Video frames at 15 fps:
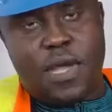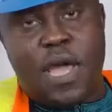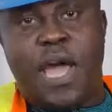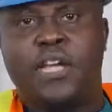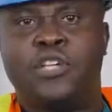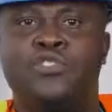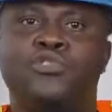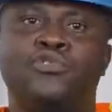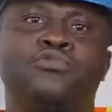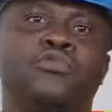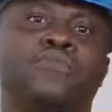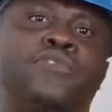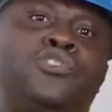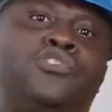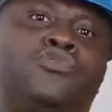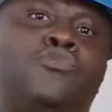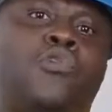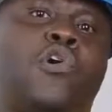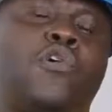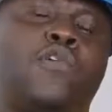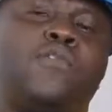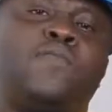and you will be
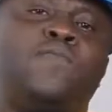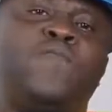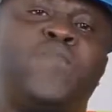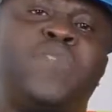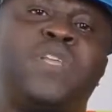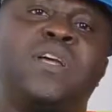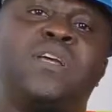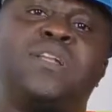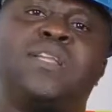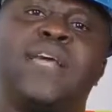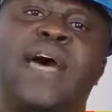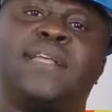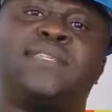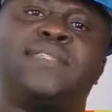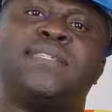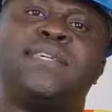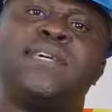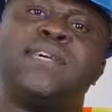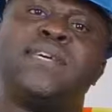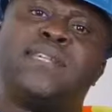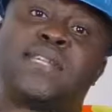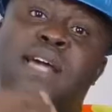sure that
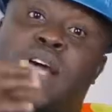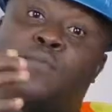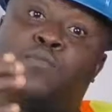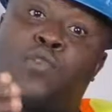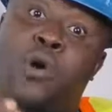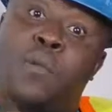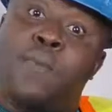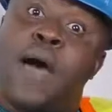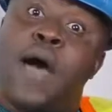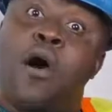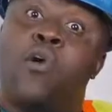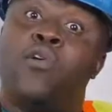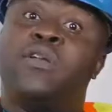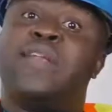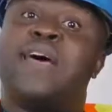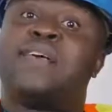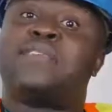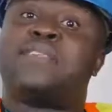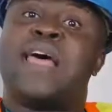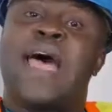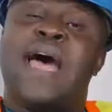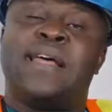that plumber
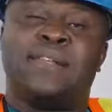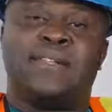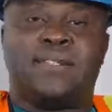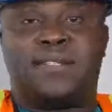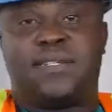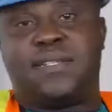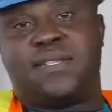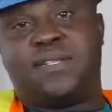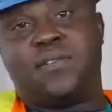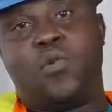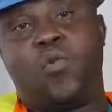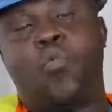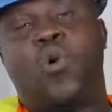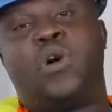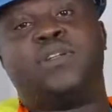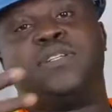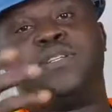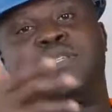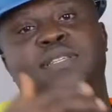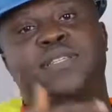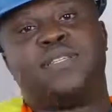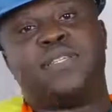understands what the
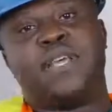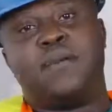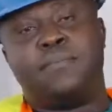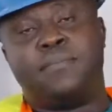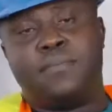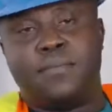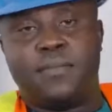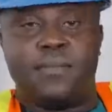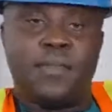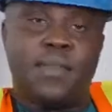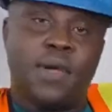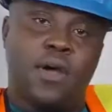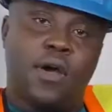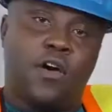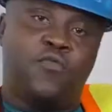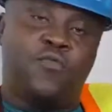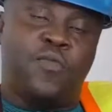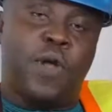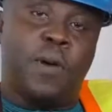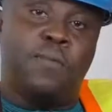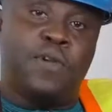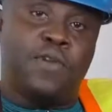system of
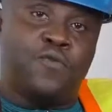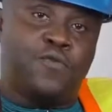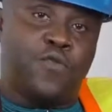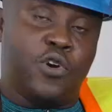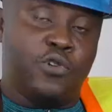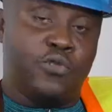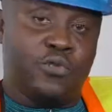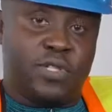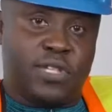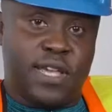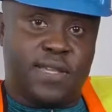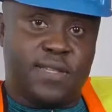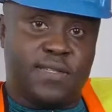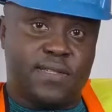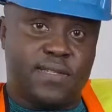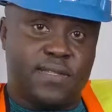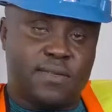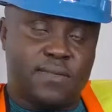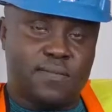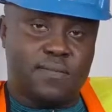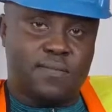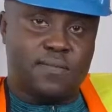plumbing for you
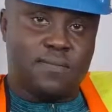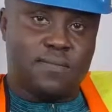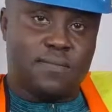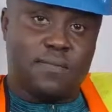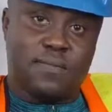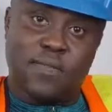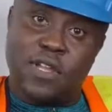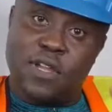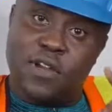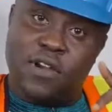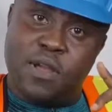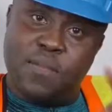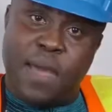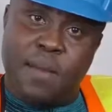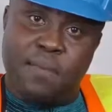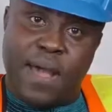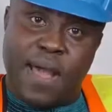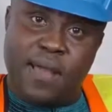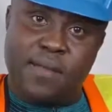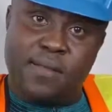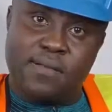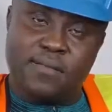takes.
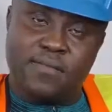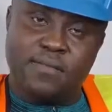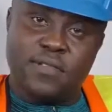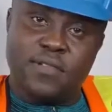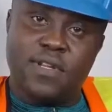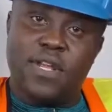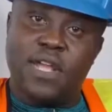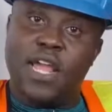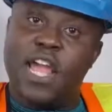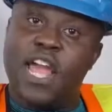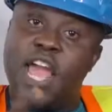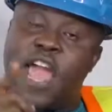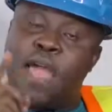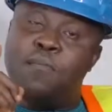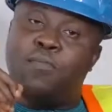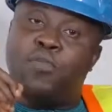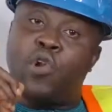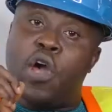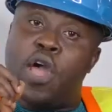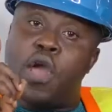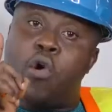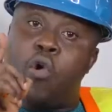Remember,
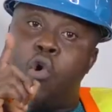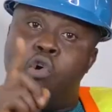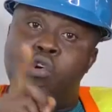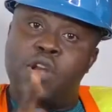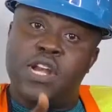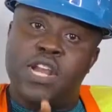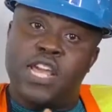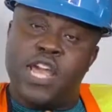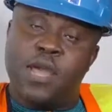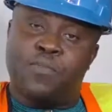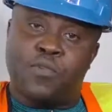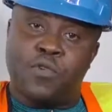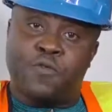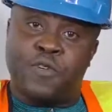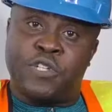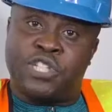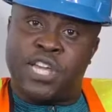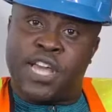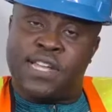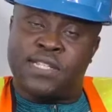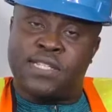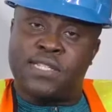employ only a
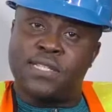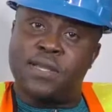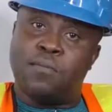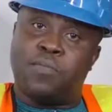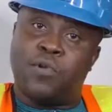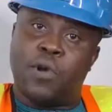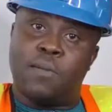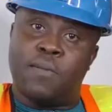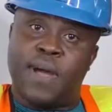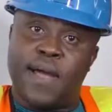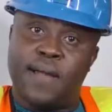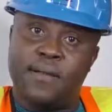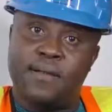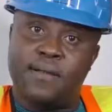proficient plumber.